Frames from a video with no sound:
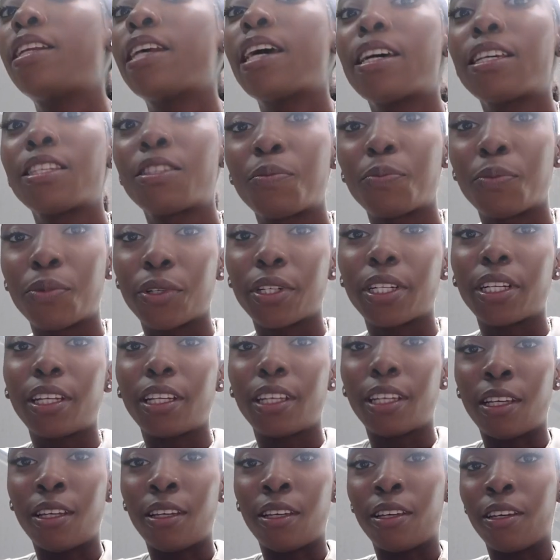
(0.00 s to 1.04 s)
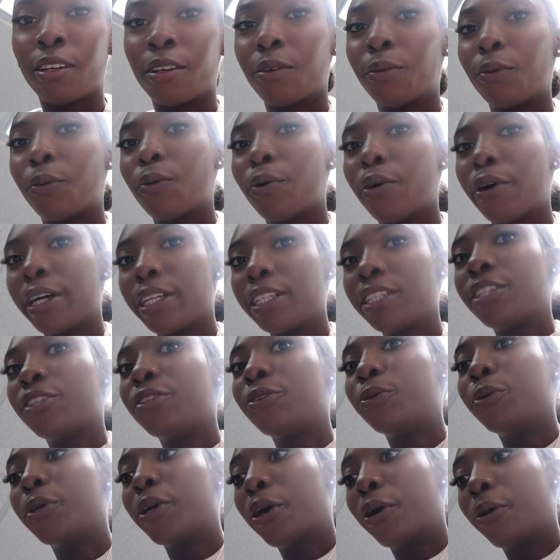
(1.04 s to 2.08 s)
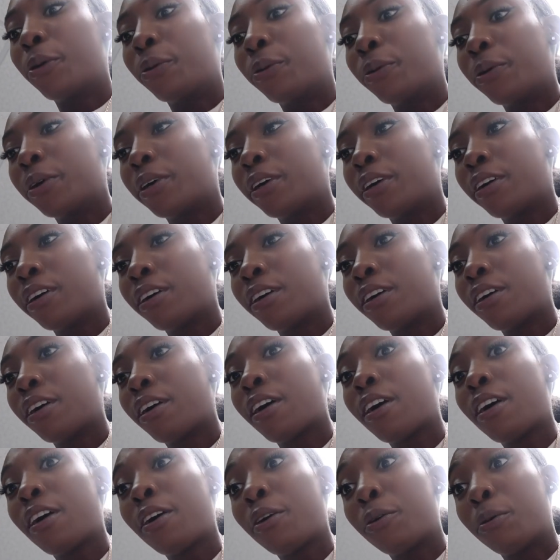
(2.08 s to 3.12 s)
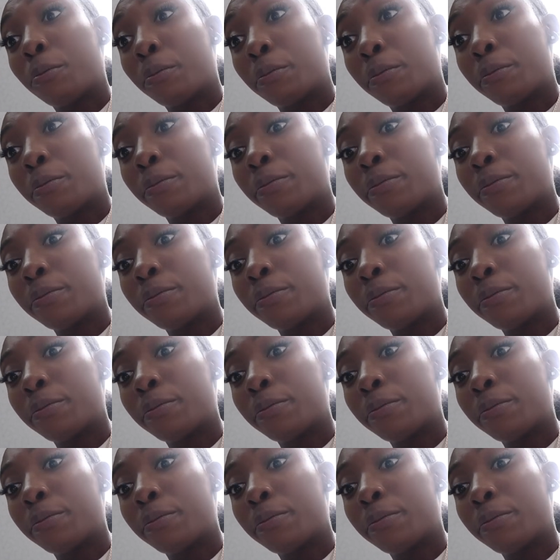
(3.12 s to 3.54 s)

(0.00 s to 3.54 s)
desperately want to go home